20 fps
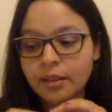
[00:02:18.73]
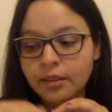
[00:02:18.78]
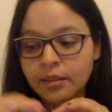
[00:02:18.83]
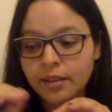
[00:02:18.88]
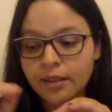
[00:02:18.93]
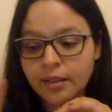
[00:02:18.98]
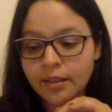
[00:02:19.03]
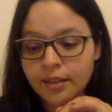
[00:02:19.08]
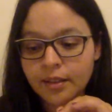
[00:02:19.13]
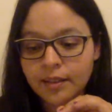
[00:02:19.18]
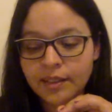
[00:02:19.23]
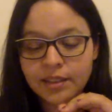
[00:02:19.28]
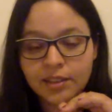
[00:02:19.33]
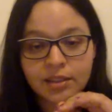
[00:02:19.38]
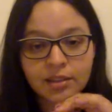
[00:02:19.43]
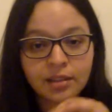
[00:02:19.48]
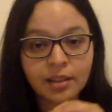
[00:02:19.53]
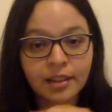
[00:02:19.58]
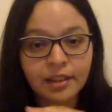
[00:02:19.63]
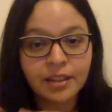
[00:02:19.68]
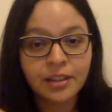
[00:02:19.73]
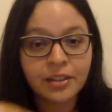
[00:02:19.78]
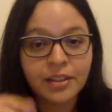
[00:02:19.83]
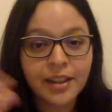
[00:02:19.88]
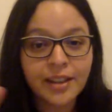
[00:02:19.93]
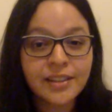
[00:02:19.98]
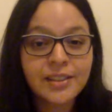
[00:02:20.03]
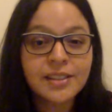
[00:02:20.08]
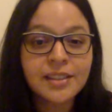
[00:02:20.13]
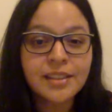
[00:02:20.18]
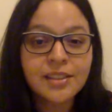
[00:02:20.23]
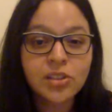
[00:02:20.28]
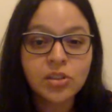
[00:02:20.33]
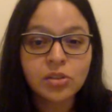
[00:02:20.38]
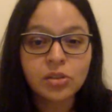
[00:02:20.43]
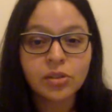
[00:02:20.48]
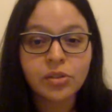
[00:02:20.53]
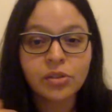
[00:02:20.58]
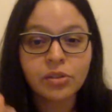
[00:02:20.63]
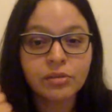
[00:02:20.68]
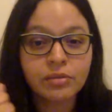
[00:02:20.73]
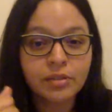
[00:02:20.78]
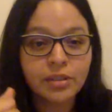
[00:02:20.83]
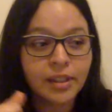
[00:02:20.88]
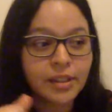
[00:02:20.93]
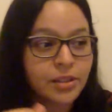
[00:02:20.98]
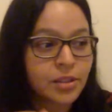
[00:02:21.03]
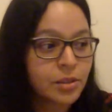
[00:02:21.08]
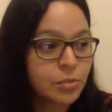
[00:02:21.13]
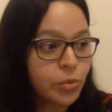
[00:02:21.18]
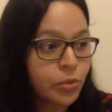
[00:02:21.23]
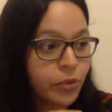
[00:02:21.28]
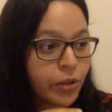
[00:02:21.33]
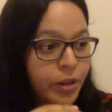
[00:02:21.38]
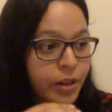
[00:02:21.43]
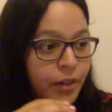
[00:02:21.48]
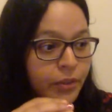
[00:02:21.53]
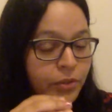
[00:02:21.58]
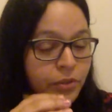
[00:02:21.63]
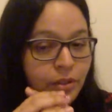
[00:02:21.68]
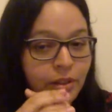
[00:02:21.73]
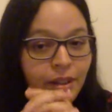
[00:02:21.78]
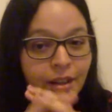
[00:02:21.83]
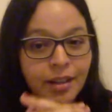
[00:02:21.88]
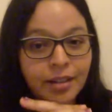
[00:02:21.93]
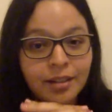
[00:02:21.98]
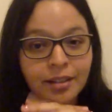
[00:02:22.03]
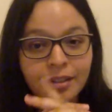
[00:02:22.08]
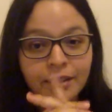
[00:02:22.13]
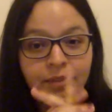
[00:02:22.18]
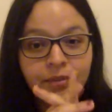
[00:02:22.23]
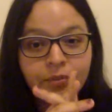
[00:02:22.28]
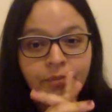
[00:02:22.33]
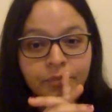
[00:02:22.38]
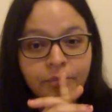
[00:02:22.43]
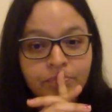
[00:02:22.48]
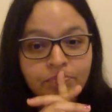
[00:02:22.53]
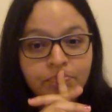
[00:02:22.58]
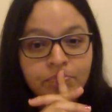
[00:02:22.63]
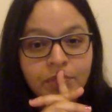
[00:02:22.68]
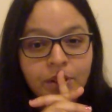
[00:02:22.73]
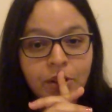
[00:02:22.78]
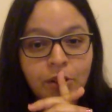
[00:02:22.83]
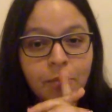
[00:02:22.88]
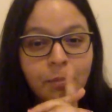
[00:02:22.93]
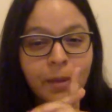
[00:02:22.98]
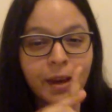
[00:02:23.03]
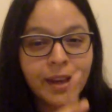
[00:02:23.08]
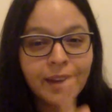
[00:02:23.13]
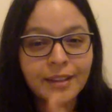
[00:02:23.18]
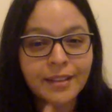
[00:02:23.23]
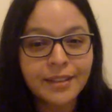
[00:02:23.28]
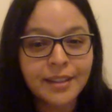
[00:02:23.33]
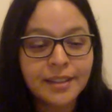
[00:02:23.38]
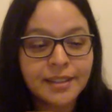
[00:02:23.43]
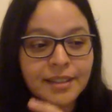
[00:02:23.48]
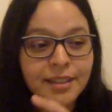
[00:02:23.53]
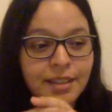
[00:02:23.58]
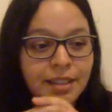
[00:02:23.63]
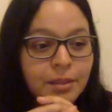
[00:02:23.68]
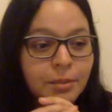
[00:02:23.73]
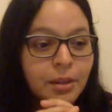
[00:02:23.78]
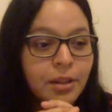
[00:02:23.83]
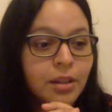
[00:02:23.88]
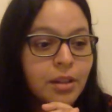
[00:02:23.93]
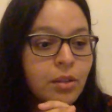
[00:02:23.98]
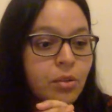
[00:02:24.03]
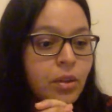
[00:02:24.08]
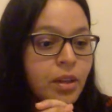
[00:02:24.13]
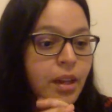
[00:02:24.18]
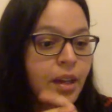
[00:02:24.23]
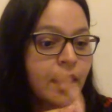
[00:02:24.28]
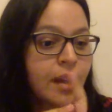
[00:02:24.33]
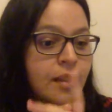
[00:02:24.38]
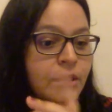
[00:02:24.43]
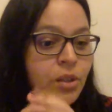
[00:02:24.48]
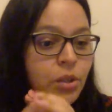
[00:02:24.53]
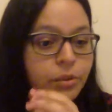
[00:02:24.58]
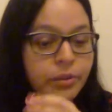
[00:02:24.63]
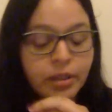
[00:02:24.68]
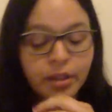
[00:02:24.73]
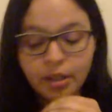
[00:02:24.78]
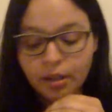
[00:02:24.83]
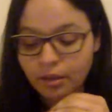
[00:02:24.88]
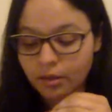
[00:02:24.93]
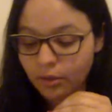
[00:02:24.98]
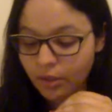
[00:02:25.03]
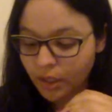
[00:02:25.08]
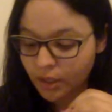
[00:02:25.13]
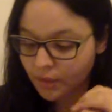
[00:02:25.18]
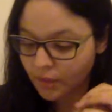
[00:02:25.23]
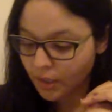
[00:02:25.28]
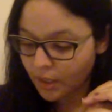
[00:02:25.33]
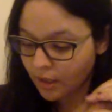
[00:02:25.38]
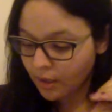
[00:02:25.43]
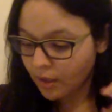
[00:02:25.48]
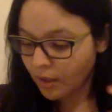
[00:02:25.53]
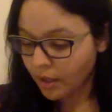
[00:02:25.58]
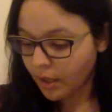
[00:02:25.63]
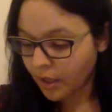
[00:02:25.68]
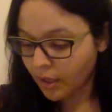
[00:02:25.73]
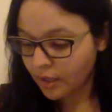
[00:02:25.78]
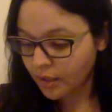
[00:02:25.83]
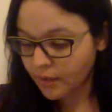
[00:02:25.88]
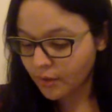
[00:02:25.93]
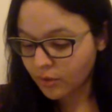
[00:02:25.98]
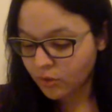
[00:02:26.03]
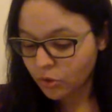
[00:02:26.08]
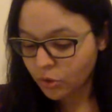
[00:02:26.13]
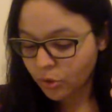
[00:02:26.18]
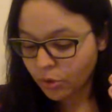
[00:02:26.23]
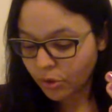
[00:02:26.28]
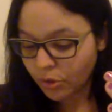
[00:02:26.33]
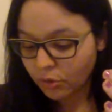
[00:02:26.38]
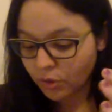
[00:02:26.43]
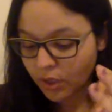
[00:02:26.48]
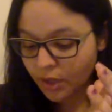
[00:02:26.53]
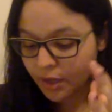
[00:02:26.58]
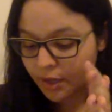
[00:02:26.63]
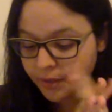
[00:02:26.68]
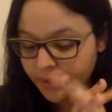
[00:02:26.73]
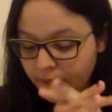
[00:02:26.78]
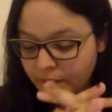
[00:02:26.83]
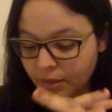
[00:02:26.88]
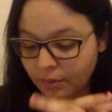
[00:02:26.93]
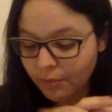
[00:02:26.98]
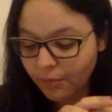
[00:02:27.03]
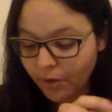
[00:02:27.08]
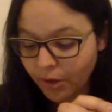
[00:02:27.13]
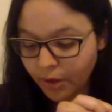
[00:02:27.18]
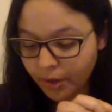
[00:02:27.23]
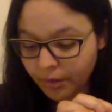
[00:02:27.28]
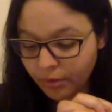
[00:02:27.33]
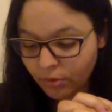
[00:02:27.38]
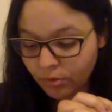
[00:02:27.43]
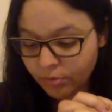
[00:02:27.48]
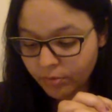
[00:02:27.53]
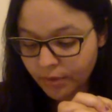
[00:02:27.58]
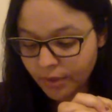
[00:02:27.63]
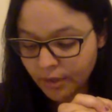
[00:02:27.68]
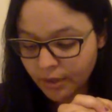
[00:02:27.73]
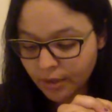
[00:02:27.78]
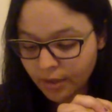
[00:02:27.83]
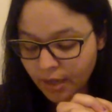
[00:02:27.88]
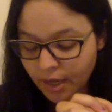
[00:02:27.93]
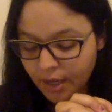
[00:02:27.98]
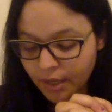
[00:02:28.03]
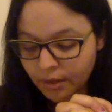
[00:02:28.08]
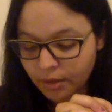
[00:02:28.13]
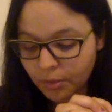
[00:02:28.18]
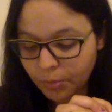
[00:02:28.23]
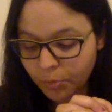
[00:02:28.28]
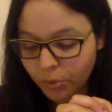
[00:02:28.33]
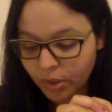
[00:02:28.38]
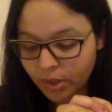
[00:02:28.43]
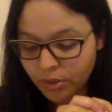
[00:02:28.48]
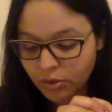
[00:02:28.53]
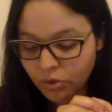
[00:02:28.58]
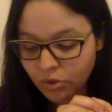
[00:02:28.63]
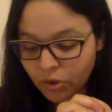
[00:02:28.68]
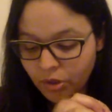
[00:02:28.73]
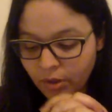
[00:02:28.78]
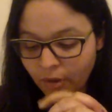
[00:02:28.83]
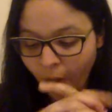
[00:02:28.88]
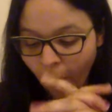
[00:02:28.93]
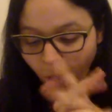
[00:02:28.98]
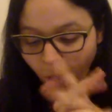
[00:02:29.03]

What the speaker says: this is ideal gases, so let's move on after that. You might get to see my new cats over there, okay? All right, so 2 to 3, constant volume, and the pressure